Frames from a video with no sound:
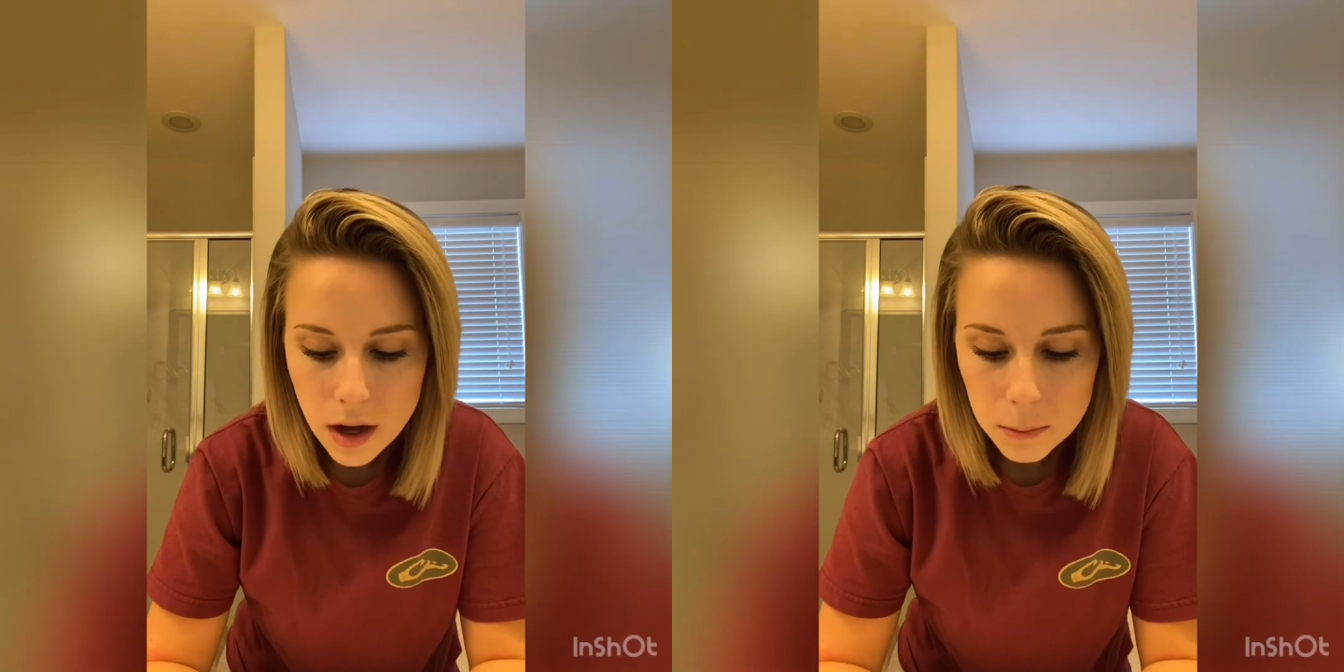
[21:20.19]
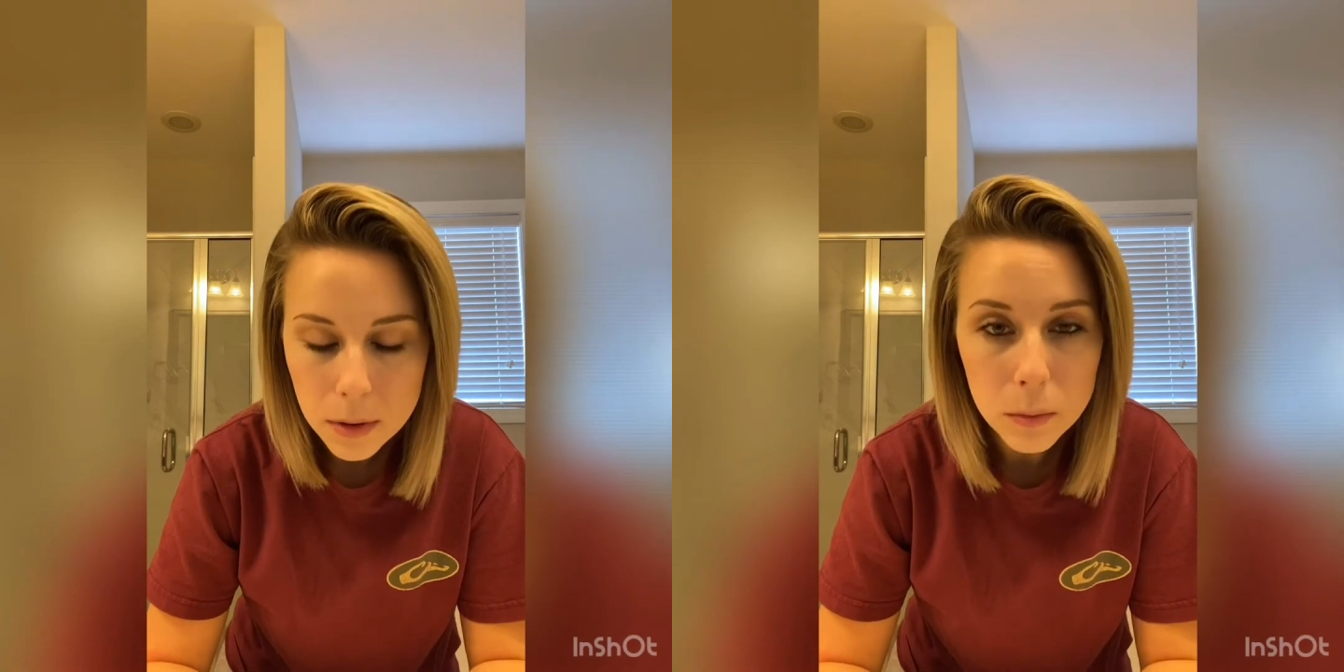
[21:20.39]

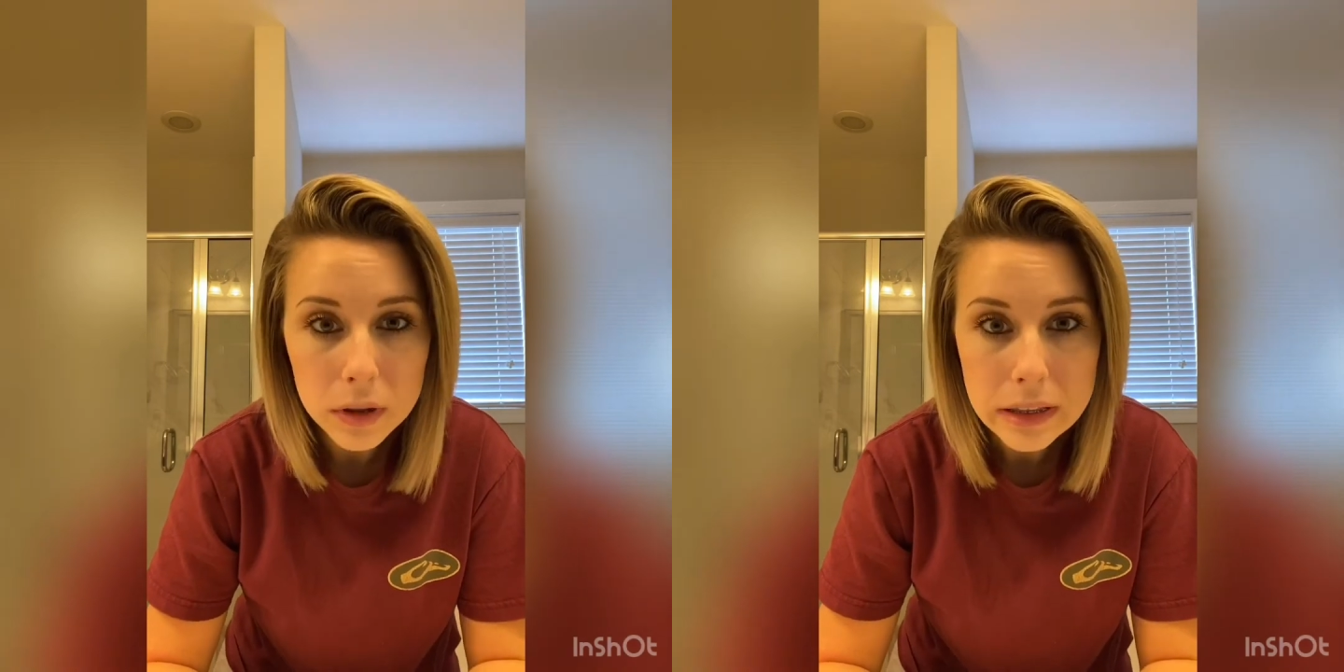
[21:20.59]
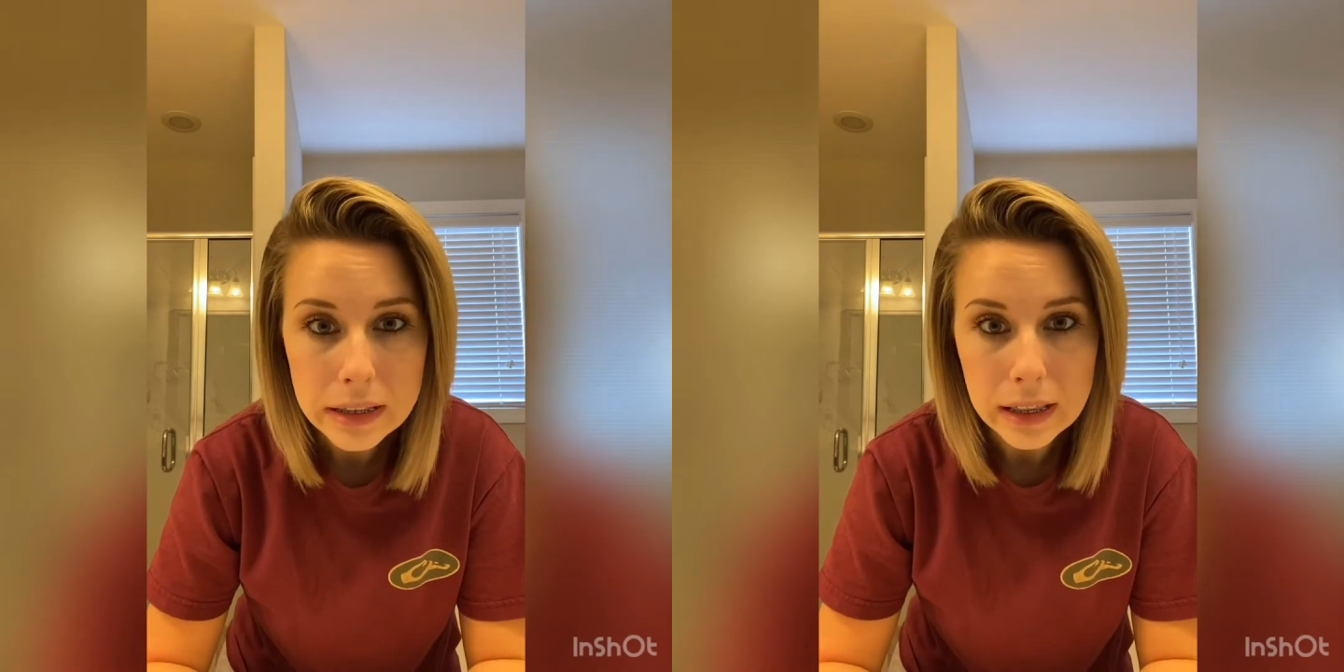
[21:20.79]
But
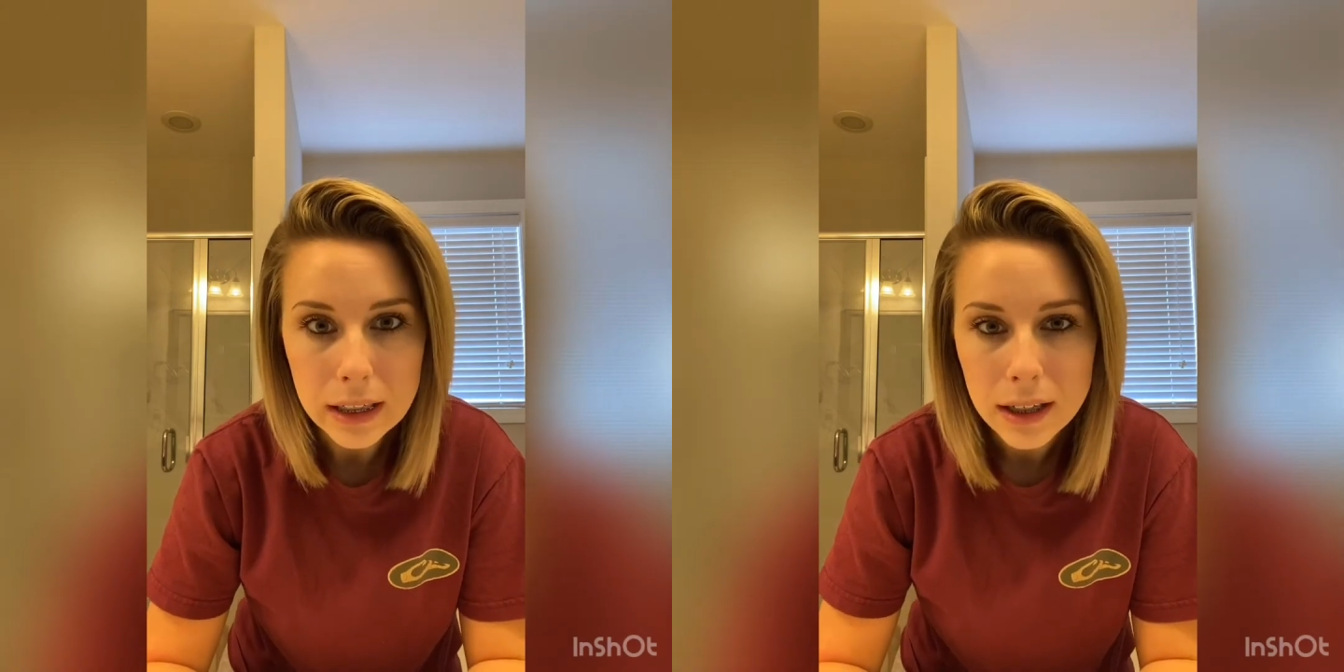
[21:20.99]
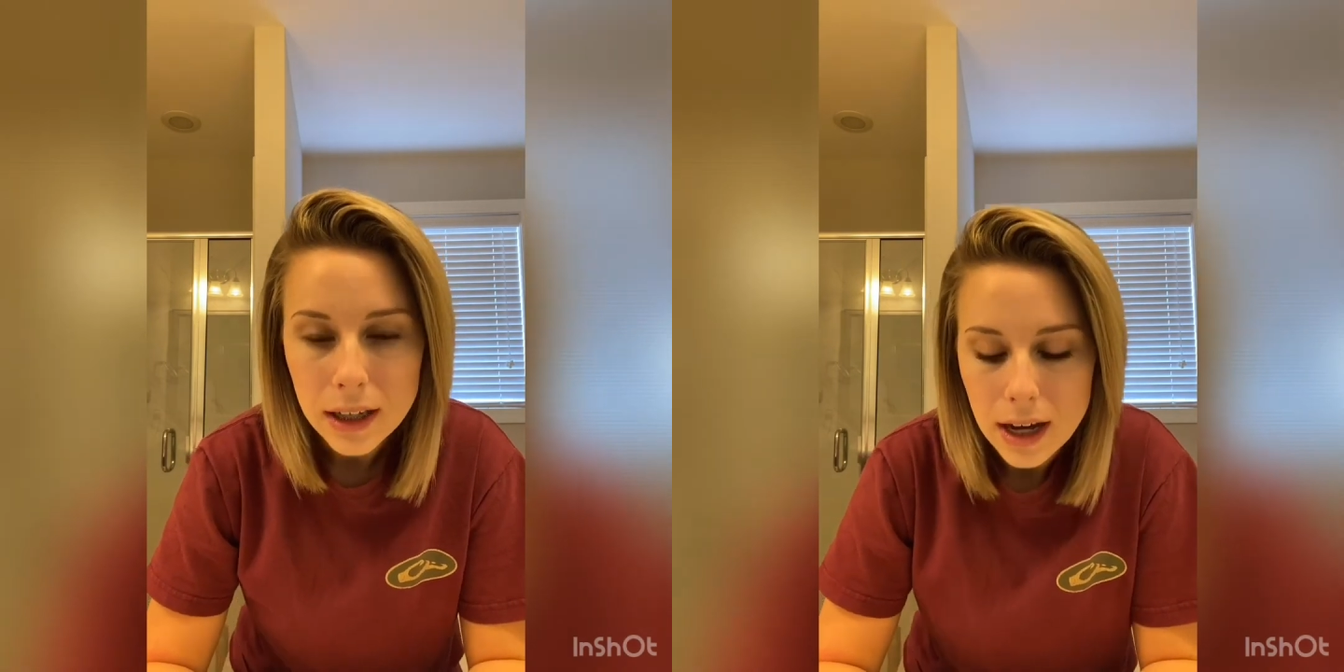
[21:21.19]
we'll see.